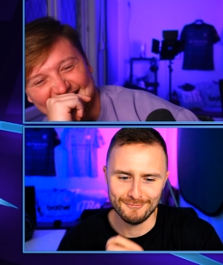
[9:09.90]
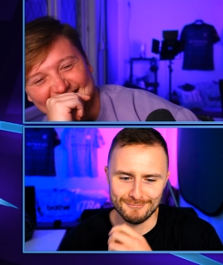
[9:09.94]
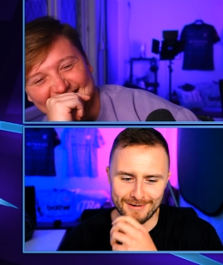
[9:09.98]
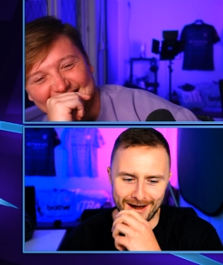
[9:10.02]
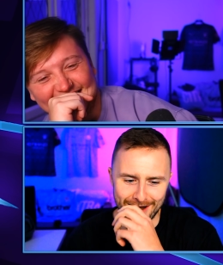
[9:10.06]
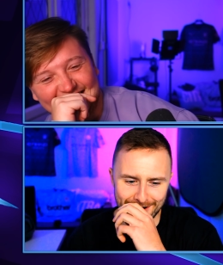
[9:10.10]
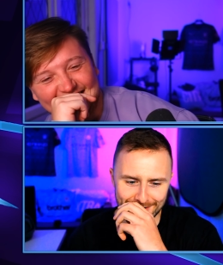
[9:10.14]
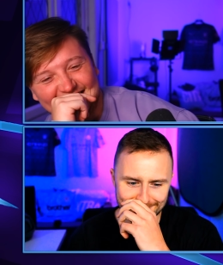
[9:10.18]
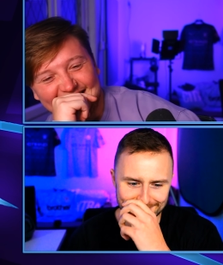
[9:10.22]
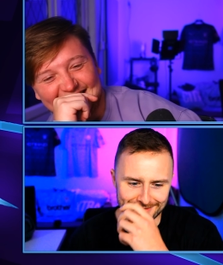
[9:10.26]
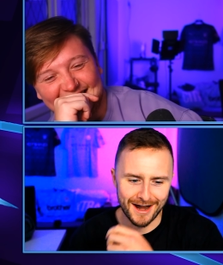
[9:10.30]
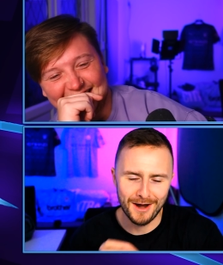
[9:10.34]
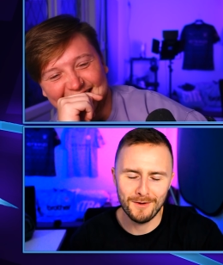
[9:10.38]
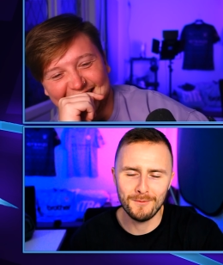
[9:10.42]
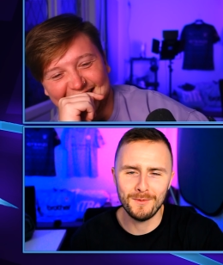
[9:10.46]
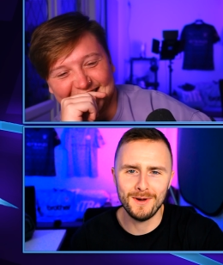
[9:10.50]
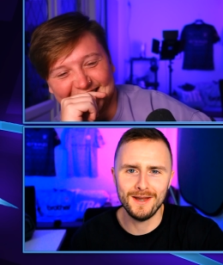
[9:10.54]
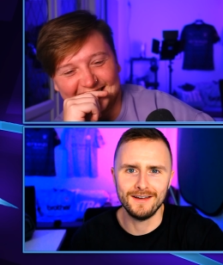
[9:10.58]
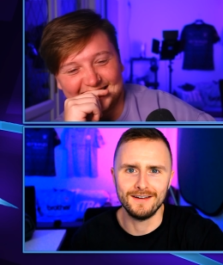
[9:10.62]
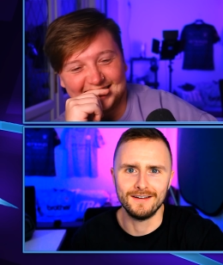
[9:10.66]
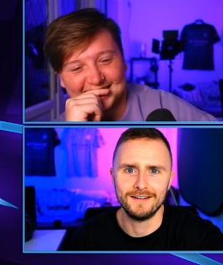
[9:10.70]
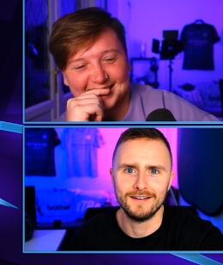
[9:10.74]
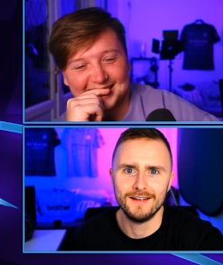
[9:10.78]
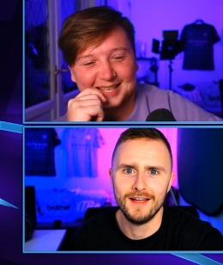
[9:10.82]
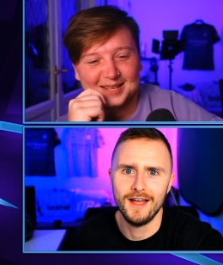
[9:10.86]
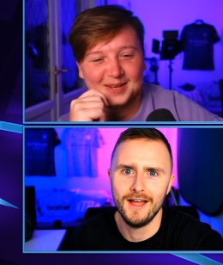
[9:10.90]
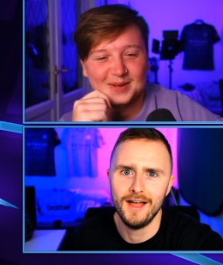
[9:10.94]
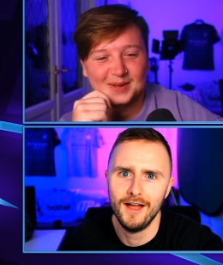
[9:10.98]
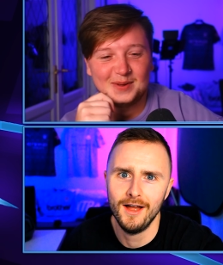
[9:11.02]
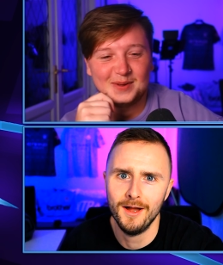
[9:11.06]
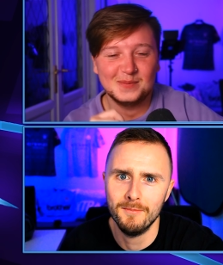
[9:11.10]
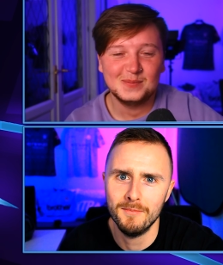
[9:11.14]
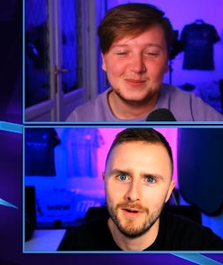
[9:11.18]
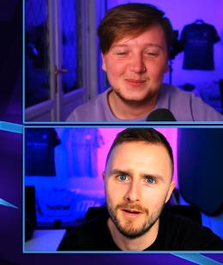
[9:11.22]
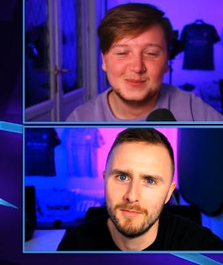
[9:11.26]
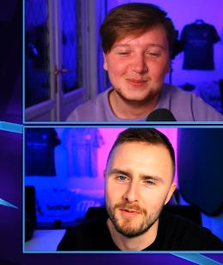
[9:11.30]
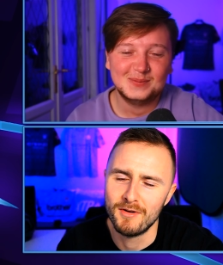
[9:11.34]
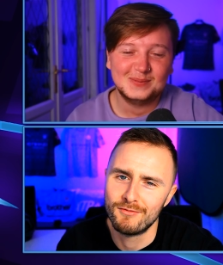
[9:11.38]
Speaker 1: right, right wing.
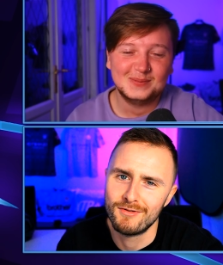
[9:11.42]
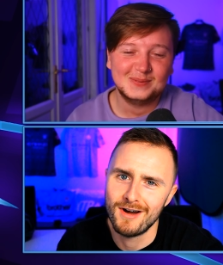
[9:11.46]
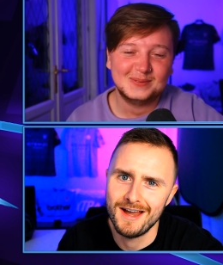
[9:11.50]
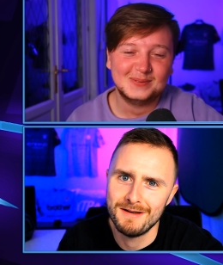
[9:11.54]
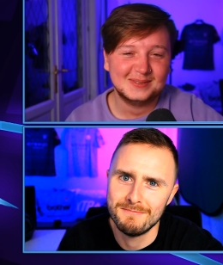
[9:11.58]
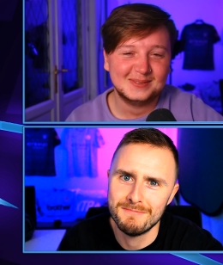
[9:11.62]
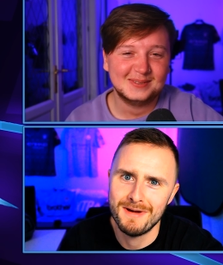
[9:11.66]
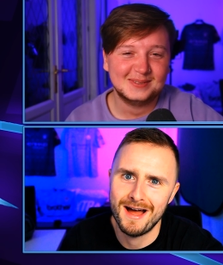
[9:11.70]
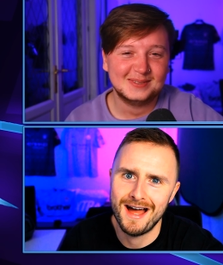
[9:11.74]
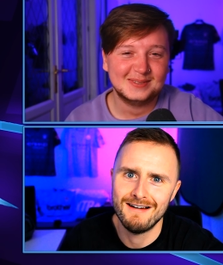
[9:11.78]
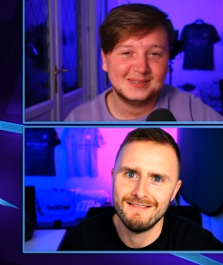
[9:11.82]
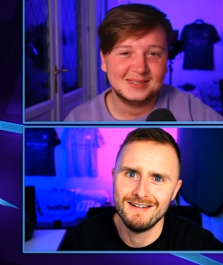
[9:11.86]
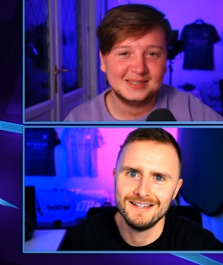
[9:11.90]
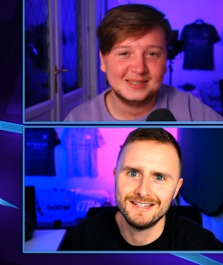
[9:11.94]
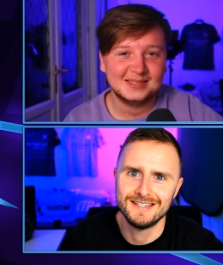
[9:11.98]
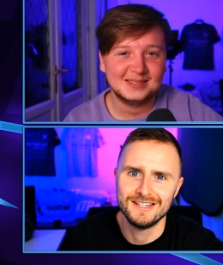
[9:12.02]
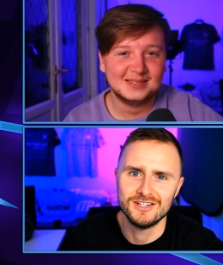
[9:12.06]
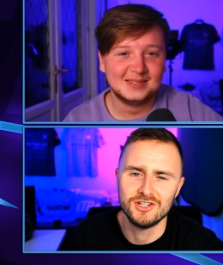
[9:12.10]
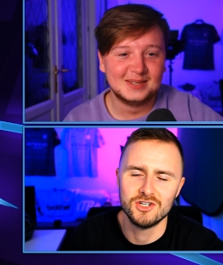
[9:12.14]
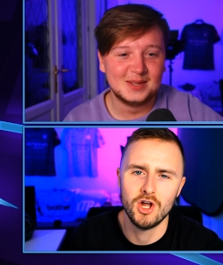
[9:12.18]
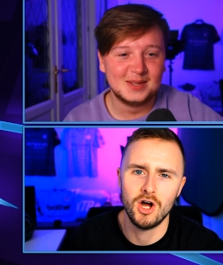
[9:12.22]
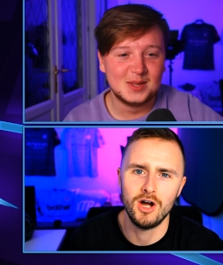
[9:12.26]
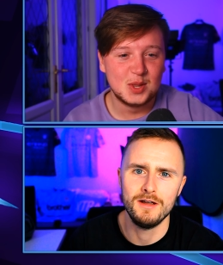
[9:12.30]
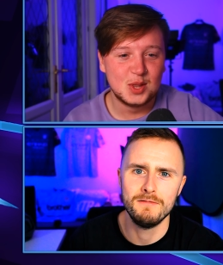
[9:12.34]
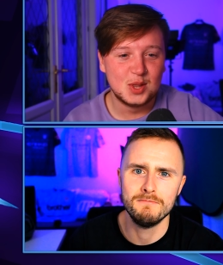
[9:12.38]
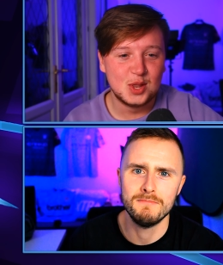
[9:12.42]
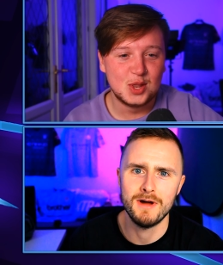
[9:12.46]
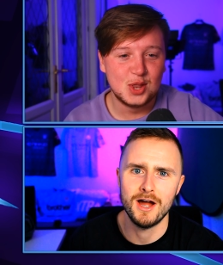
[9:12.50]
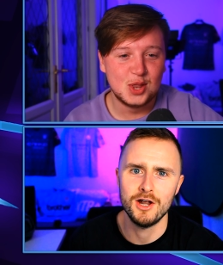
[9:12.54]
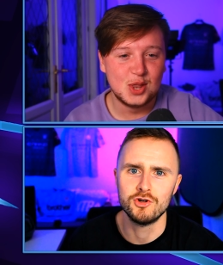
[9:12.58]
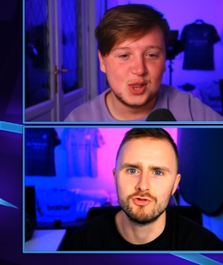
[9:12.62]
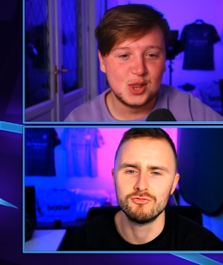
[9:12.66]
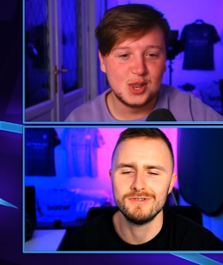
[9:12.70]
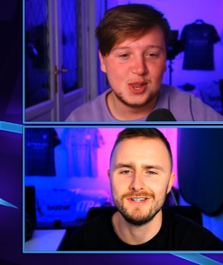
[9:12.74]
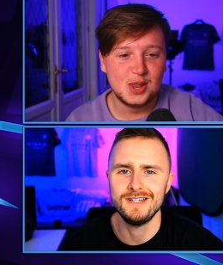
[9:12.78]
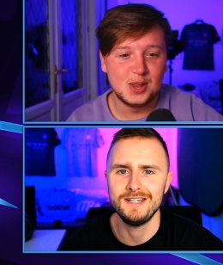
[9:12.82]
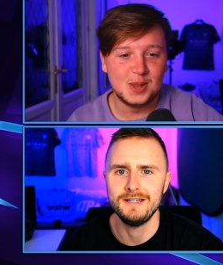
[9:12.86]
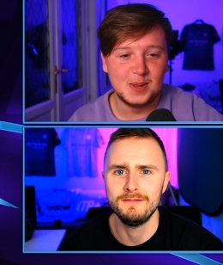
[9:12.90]
Um, I'm afraid Mahrez is not in my
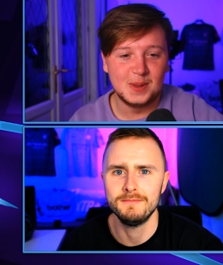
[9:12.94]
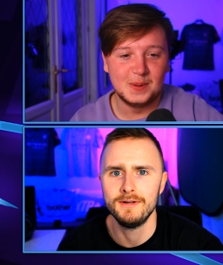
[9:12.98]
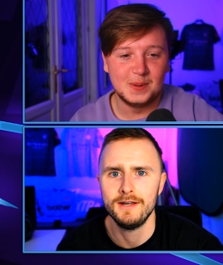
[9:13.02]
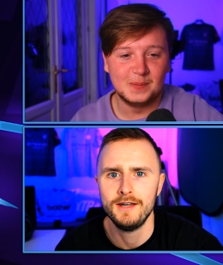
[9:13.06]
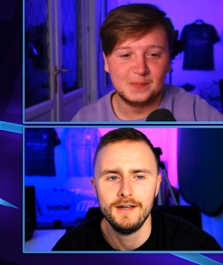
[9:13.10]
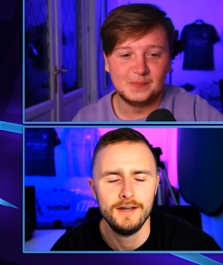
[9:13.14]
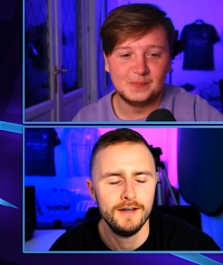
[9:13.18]
dream.